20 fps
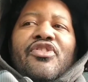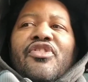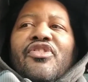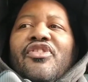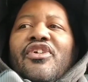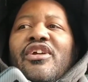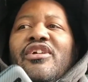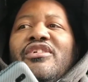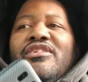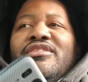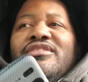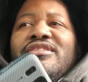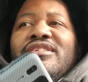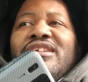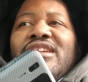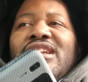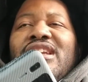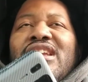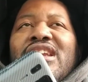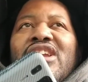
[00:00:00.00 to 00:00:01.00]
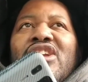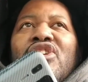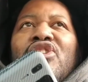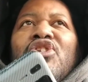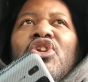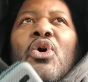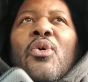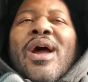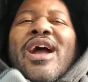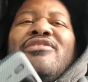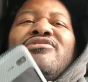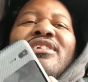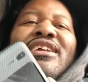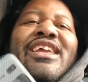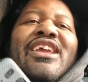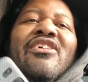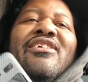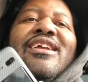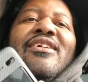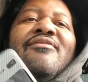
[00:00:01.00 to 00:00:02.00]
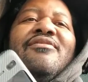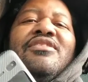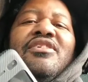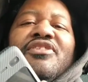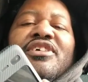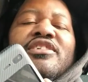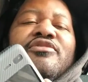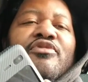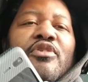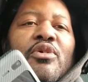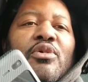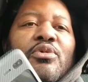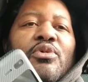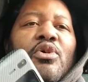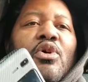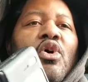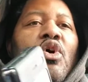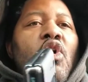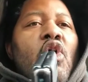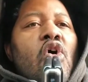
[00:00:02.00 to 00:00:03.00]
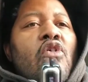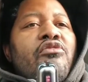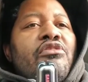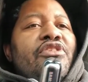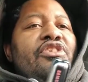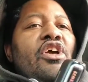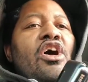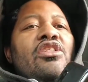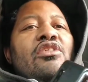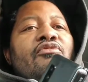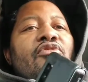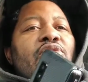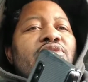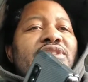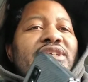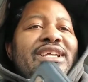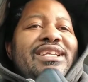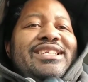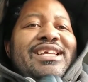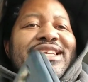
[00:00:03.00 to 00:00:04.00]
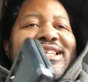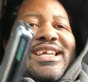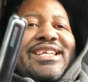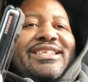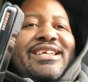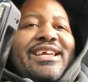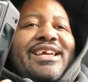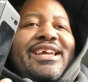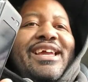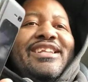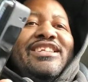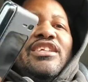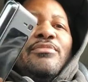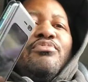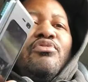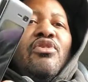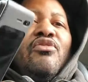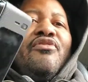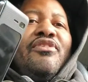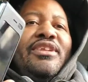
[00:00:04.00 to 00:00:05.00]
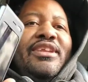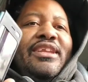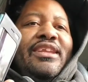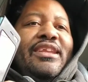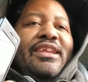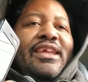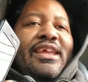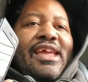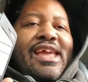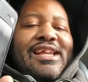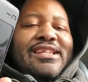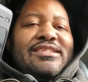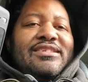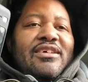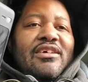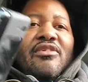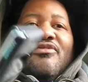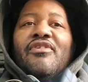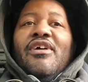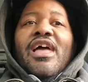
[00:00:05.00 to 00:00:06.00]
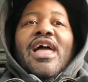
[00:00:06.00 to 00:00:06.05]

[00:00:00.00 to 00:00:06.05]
There's no extra care given to this phone over the other phones. It has proven itself.